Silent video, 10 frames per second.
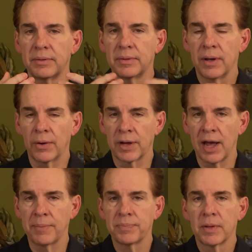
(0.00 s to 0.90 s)

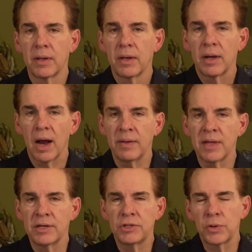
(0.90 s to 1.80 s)
okay? And
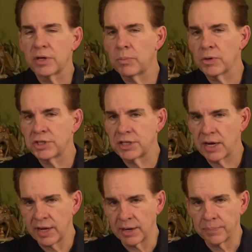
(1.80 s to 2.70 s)
then do a little more
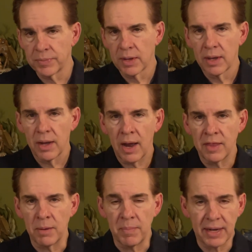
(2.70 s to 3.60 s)
studying and
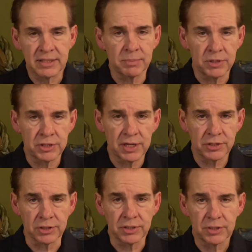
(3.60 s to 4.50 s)
then make some
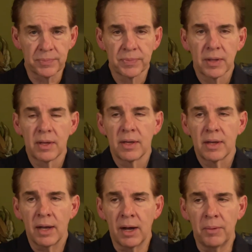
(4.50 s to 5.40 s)
decisions.
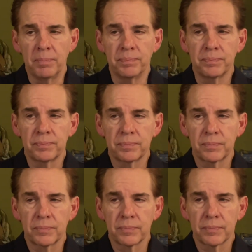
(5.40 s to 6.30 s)
Um,
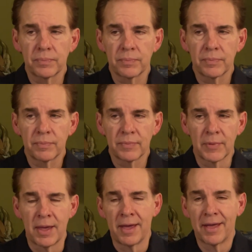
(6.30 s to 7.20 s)

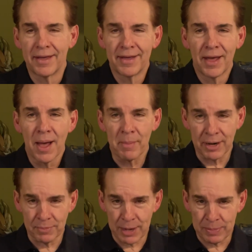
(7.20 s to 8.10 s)
I'm going to
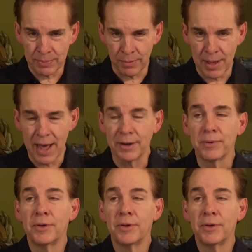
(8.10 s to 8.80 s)
make people mad,